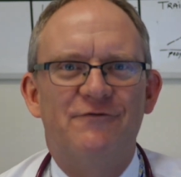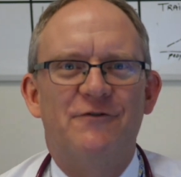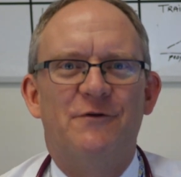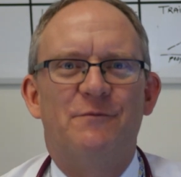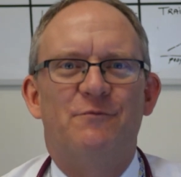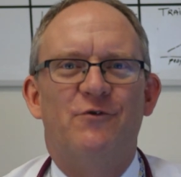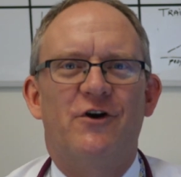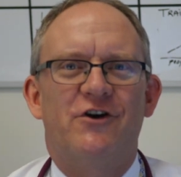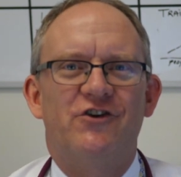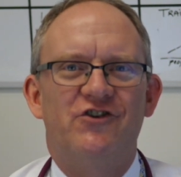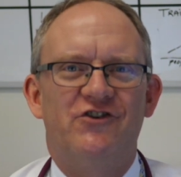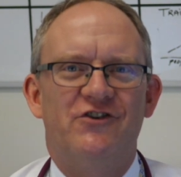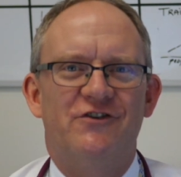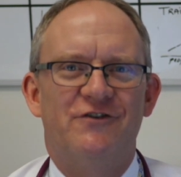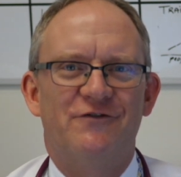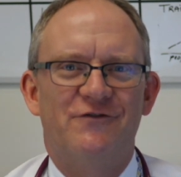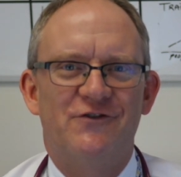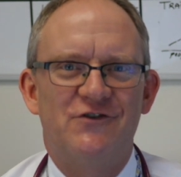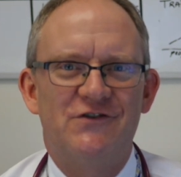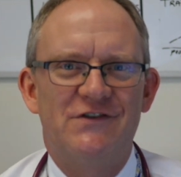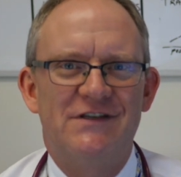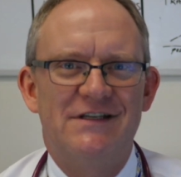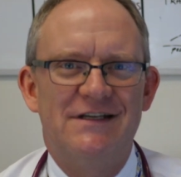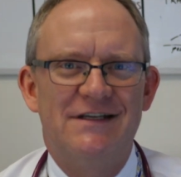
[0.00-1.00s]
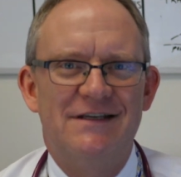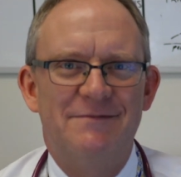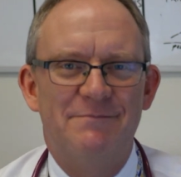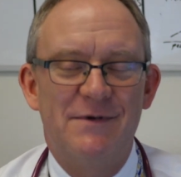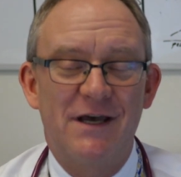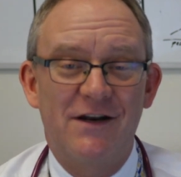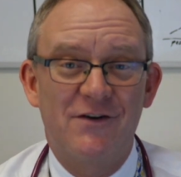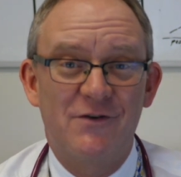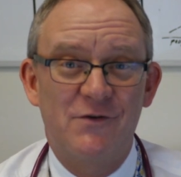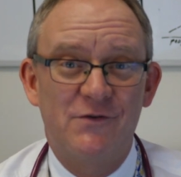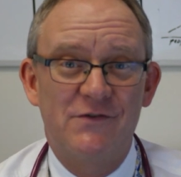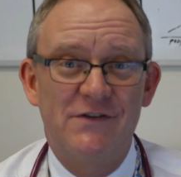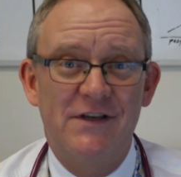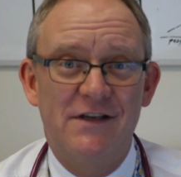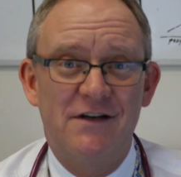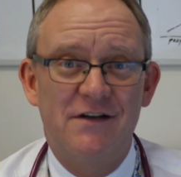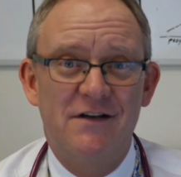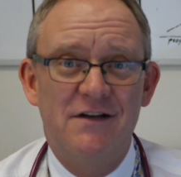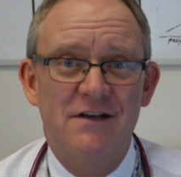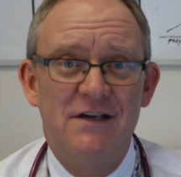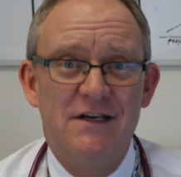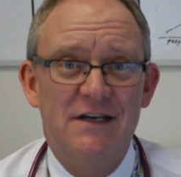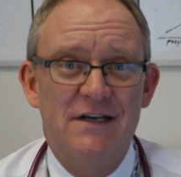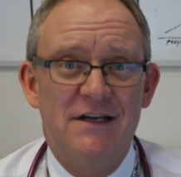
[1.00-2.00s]
from Rush University Medical
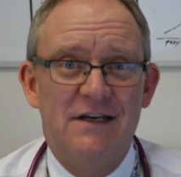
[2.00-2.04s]
Center.